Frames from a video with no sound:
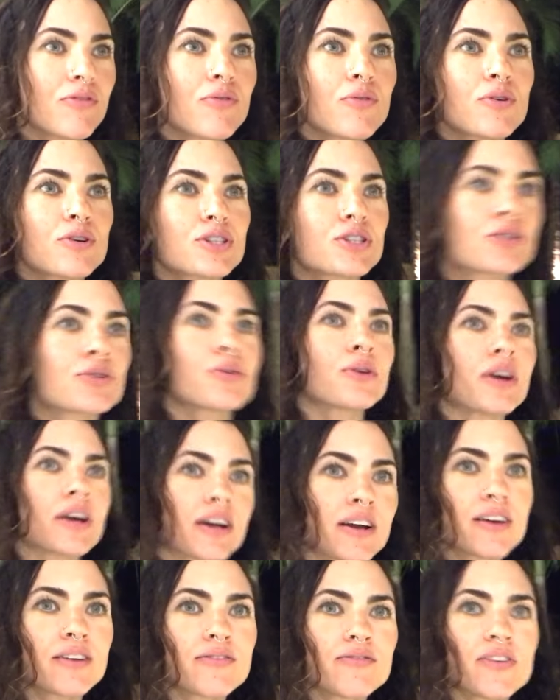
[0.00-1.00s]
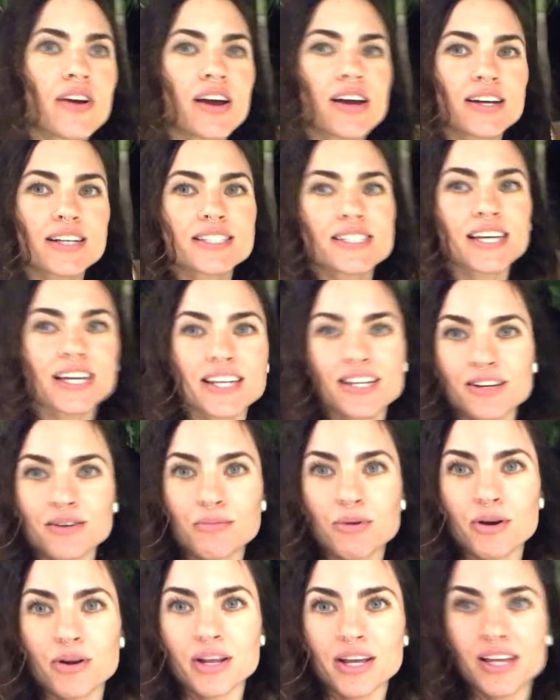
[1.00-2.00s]
for sure. Very excited
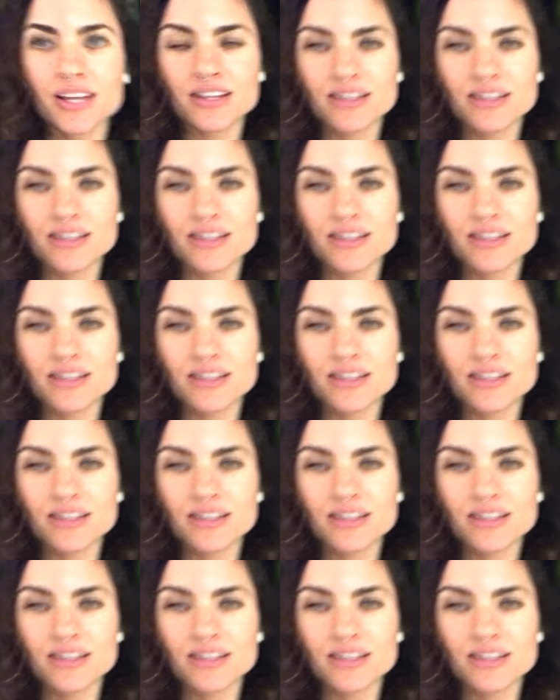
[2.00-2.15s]
about it.